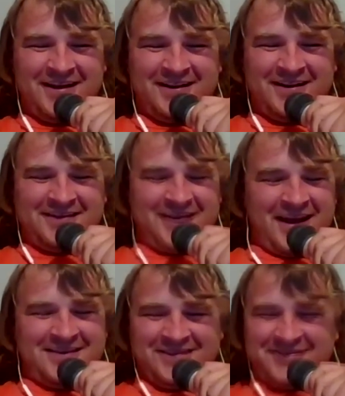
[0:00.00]
I
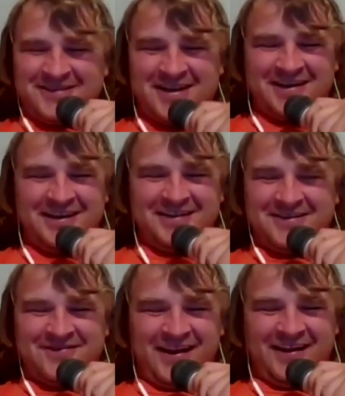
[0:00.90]
don't get it either,
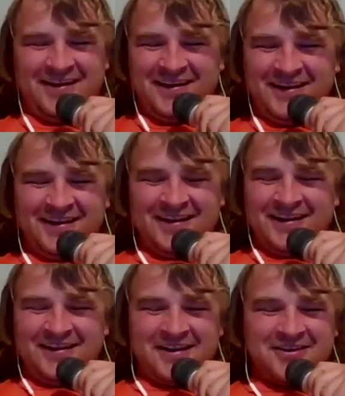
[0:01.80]
man.
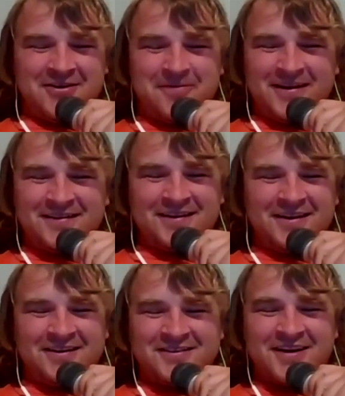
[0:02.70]
Like nobody's in
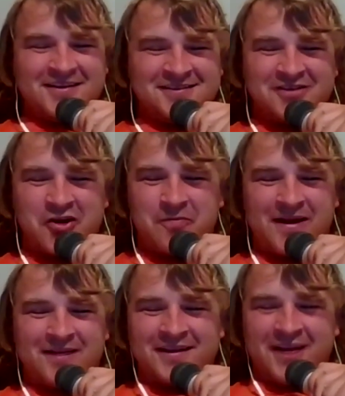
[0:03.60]
there trying to scope
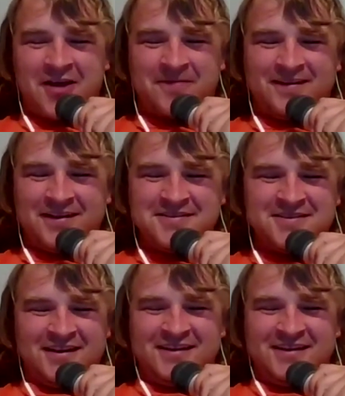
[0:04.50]
out the competition.